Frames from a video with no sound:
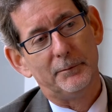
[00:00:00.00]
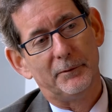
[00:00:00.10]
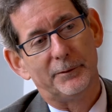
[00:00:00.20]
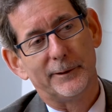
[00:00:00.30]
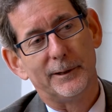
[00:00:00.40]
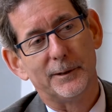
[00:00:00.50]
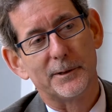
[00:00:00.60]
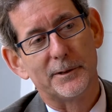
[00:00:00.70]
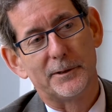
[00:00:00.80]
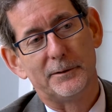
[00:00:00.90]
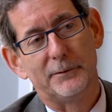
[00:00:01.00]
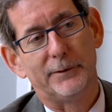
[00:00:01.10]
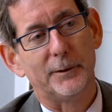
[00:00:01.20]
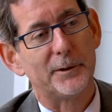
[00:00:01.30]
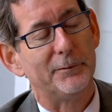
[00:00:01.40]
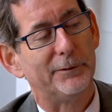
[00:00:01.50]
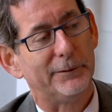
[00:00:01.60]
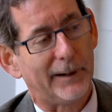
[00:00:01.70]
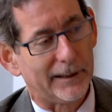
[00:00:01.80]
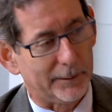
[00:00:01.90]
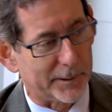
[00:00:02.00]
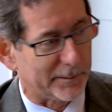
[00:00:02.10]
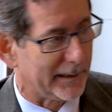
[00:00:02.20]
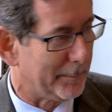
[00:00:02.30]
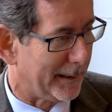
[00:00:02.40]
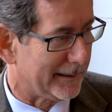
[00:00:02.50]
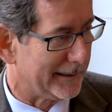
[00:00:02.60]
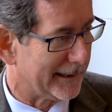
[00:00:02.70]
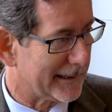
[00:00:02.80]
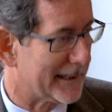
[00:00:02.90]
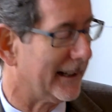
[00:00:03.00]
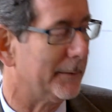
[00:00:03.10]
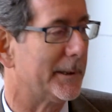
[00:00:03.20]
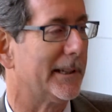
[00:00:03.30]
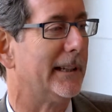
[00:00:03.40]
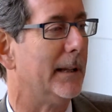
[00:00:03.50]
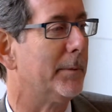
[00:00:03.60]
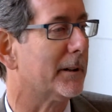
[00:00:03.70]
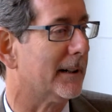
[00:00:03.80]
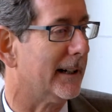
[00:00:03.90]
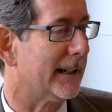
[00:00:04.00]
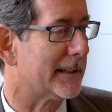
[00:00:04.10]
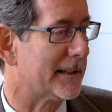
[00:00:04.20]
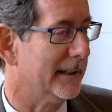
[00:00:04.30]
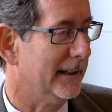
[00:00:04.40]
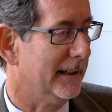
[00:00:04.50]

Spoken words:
For those folks who follow Israeli politics, I would say keep your eyes